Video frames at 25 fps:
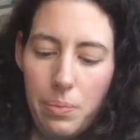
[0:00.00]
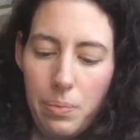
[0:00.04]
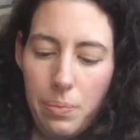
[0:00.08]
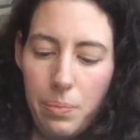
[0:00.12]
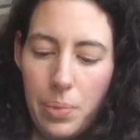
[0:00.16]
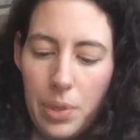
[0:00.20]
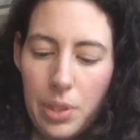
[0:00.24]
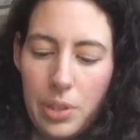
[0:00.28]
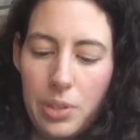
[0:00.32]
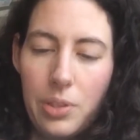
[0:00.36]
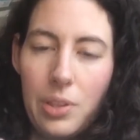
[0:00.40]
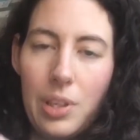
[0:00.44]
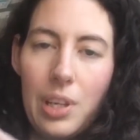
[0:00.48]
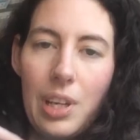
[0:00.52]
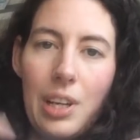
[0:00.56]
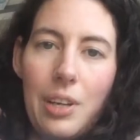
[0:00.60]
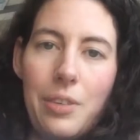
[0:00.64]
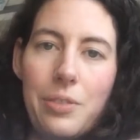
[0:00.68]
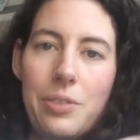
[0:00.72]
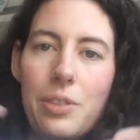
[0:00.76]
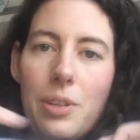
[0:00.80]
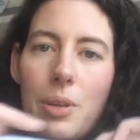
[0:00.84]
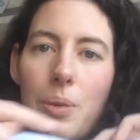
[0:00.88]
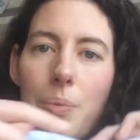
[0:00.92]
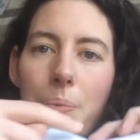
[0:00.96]
But you can have
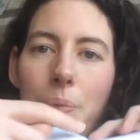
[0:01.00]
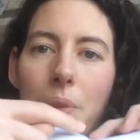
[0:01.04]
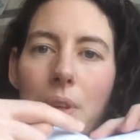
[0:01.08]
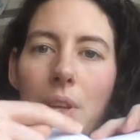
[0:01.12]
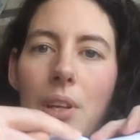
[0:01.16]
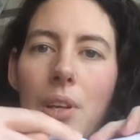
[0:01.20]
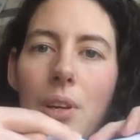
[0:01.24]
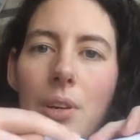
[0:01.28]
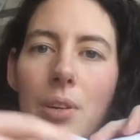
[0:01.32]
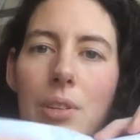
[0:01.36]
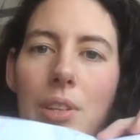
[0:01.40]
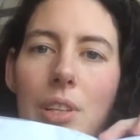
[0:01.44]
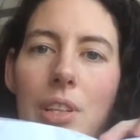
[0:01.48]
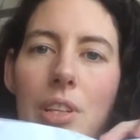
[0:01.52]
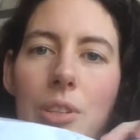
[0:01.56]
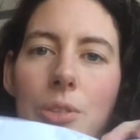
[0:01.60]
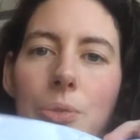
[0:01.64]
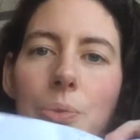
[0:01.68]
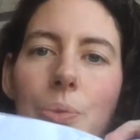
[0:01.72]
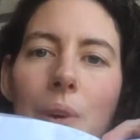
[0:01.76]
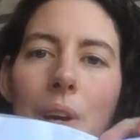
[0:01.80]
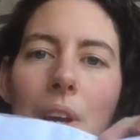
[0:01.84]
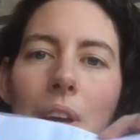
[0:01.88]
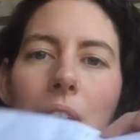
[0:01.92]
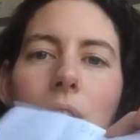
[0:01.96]
something going this
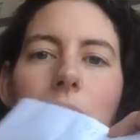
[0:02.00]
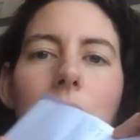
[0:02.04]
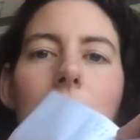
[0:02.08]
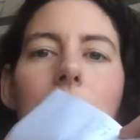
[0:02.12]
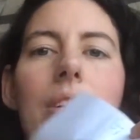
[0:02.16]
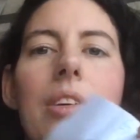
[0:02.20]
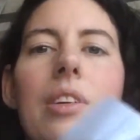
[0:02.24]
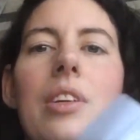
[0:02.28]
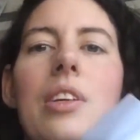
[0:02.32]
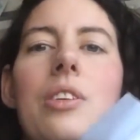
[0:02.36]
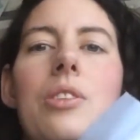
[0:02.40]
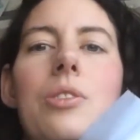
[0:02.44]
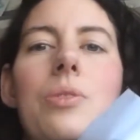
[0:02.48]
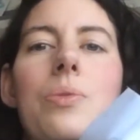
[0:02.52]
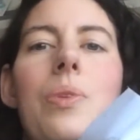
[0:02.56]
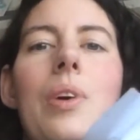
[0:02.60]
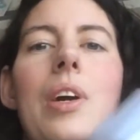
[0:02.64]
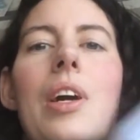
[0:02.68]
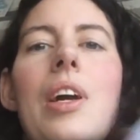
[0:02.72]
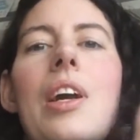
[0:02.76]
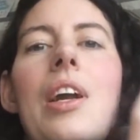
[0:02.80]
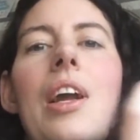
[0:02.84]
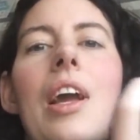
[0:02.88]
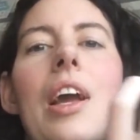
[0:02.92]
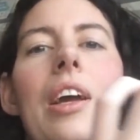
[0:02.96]
way or this
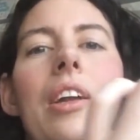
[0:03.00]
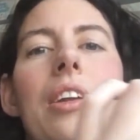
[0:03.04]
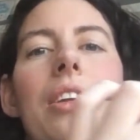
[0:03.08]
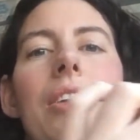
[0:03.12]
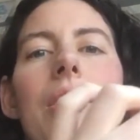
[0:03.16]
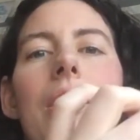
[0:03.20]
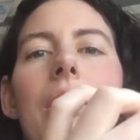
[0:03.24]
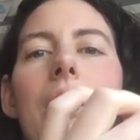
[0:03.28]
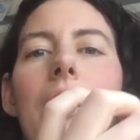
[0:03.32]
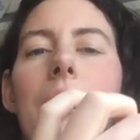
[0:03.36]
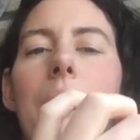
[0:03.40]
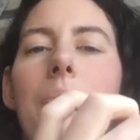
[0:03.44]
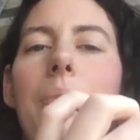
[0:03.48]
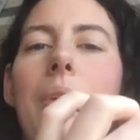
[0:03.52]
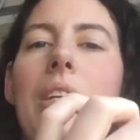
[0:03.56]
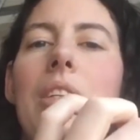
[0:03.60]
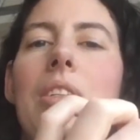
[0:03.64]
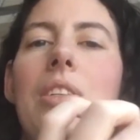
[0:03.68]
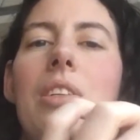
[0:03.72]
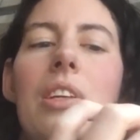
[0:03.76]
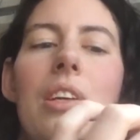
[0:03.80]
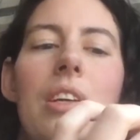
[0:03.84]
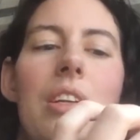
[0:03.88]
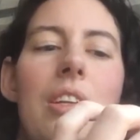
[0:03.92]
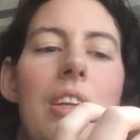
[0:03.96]
way, and you can
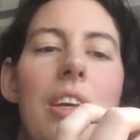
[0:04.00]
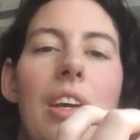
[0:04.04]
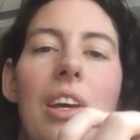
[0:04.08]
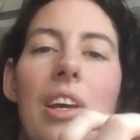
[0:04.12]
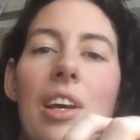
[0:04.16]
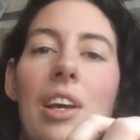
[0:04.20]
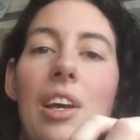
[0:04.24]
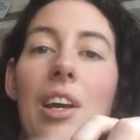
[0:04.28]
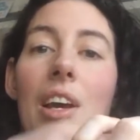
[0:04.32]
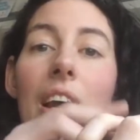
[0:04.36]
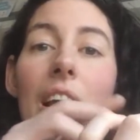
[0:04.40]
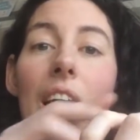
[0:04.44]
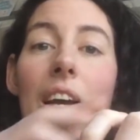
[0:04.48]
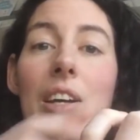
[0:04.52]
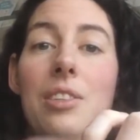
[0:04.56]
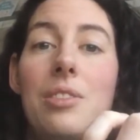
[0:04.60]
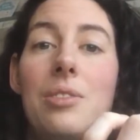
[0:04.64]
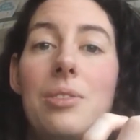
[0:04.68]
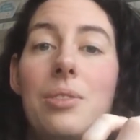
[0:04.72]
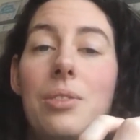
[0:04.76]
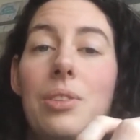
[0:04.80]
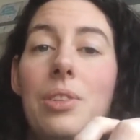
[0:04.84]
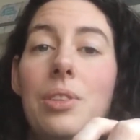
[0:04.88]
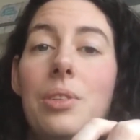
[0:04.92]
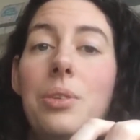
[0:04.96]
imagine it as a
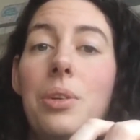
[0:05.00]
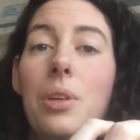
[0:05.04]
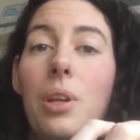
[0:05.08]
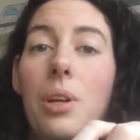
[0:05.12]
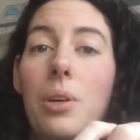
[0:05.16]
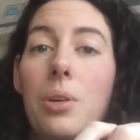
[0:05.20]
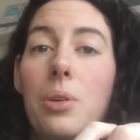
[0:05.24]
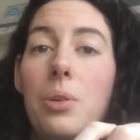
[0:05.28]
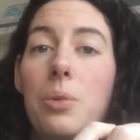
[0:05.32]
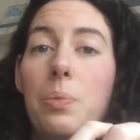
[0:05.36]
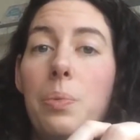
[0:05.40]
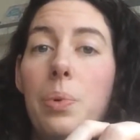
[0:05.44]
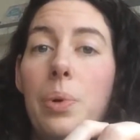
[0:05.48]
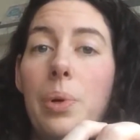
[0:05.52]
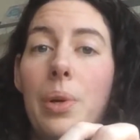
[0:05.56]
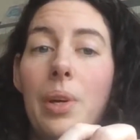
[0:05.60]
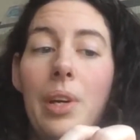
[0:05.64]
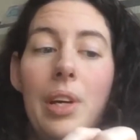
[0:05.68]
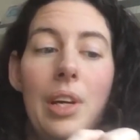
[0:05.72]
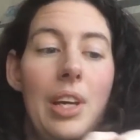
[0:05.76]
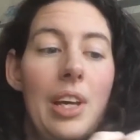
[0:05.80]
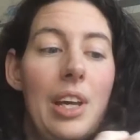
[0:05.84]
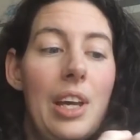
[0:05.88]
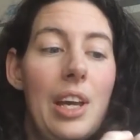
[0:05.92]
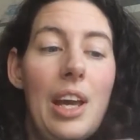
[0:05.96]
real globe.
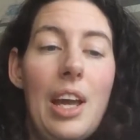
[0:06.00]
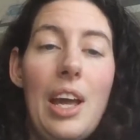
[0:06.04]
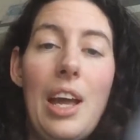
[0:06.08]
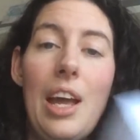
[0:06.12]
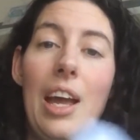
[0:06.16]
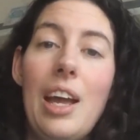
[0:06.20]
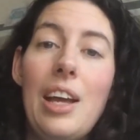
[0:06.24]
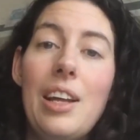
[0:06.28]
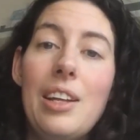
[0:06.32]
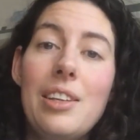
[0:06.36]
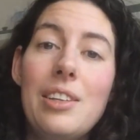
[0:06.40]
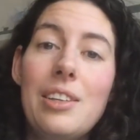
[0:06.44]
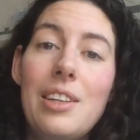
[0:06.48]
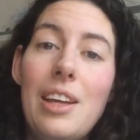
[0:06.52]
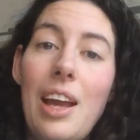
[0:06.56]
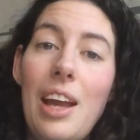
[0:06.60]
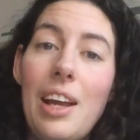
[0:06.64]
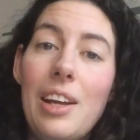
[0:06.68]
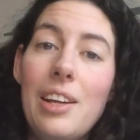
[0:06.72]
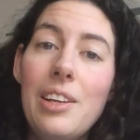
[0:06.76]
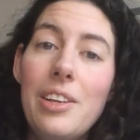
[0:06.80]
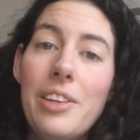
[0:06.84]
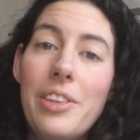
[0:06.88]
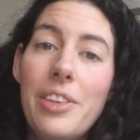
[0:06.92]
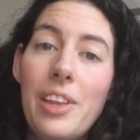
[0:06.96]
And
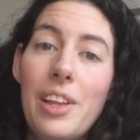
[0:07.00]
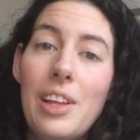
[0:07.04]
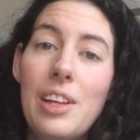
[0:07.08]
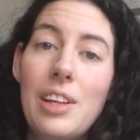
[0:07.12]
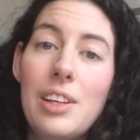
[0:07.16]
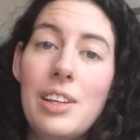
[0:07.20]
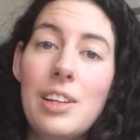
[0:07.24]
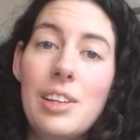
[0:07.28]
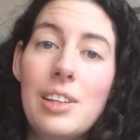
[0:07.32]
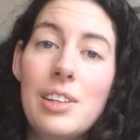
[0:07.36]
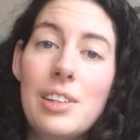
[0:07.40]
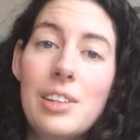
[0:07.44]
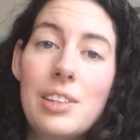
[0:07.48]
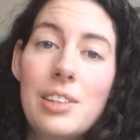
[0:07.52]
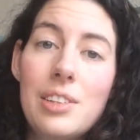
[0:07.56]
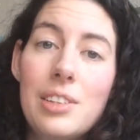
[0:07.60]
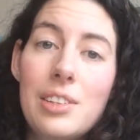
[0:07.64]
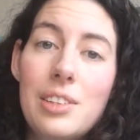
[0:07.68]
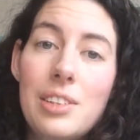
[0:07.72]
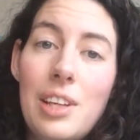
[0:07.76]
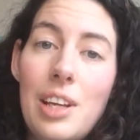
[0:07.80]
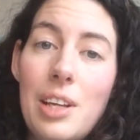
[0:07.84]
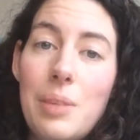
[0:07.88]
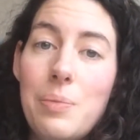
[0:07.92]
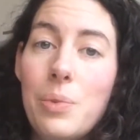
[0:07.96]
anything
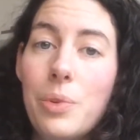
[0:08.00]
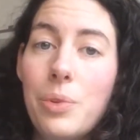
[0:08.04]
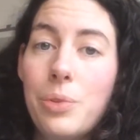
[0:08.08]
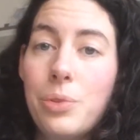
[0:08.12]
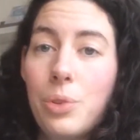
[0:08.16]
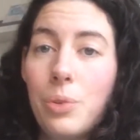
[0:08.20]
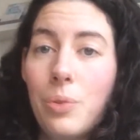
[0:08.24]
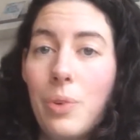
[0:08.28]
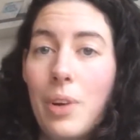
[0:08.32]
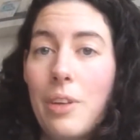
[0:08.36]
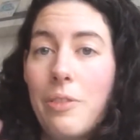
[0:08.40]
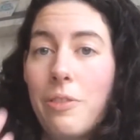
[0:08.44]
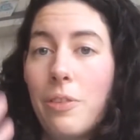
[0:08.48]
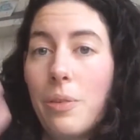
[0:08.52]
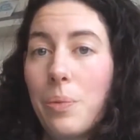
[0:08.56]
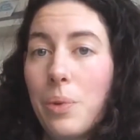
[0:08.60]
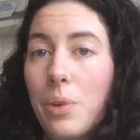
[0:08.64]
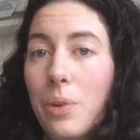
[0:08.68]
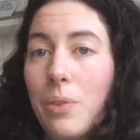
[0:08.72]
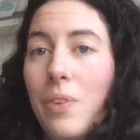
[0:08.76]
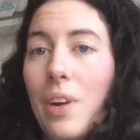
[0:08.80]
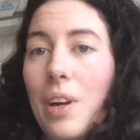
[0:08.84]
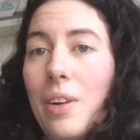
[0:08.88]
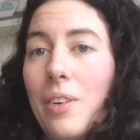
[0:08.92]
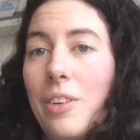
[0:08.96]
that moves away from you
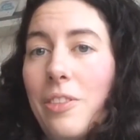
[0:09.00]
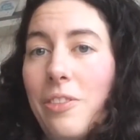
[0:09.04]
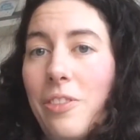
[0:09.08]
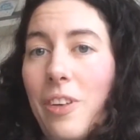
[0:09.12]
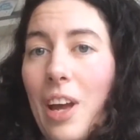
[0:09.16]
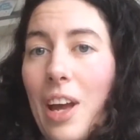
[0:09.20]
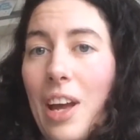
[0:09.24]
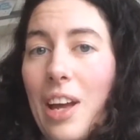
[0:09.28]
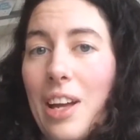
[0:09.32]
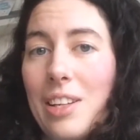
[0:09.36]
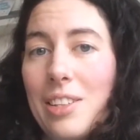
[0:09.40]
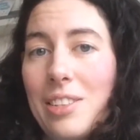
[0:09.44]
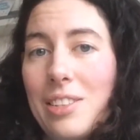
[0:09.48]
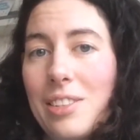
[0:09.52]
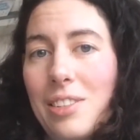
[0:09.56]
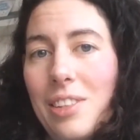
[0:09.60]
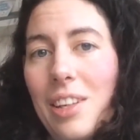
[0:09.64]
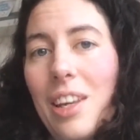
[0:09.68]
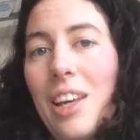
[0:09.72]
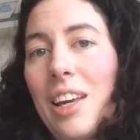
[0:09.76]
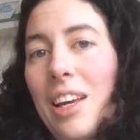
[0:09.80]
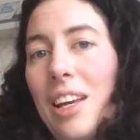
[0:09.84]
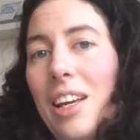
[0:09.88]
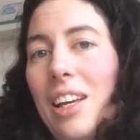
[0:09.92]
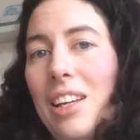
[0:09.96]
very fast
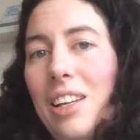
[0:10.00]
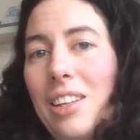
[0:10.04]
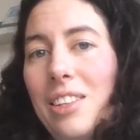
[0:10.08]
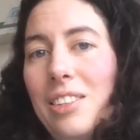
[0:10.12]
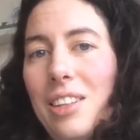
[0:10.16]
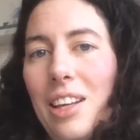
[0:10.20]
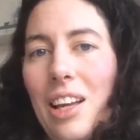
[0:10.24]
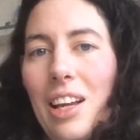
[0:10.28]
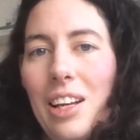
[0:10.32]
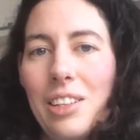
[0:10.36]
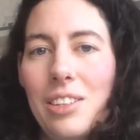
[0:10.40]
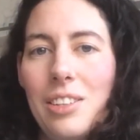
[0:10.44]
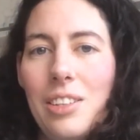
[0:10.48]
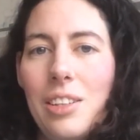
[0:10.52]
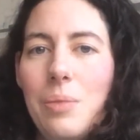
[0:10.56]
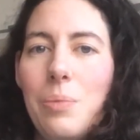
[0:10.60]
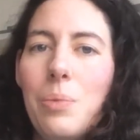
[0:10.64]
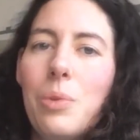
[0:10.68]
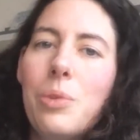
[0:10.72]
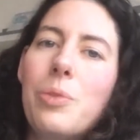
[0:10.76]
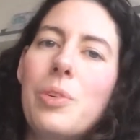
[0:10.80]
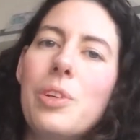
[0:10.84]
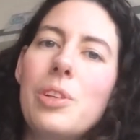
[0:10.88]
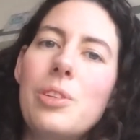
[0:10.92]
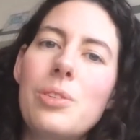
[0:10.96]
is actually
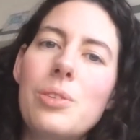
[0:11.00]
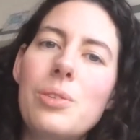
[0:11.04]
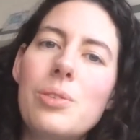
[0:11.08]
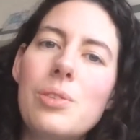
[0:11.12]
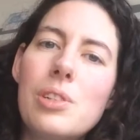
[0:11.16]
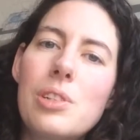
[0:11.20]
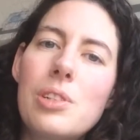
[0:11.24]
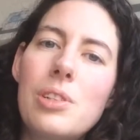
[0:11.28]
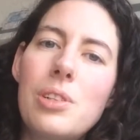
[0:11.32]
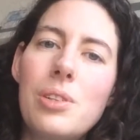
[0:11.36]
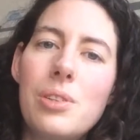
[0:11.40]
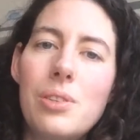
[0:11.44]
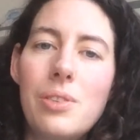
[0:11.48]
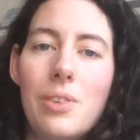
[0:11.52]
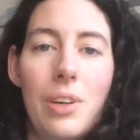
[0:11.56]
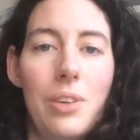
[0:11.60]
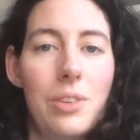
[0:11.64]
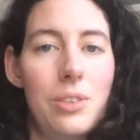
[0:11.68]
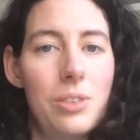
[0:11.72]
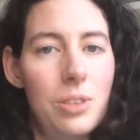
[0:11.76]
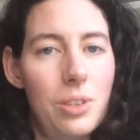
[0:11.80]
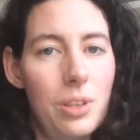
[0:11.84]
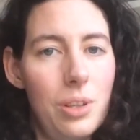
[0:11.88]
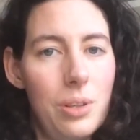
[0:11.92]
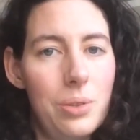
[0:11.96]
moving towards you very
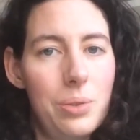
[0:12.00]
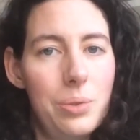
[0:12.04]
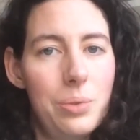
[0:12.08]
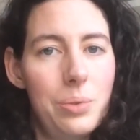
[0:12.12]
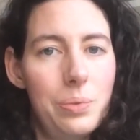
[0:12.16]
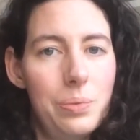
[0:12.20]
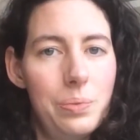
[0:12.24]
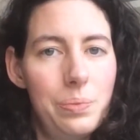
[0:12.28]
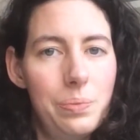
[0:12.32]
slow.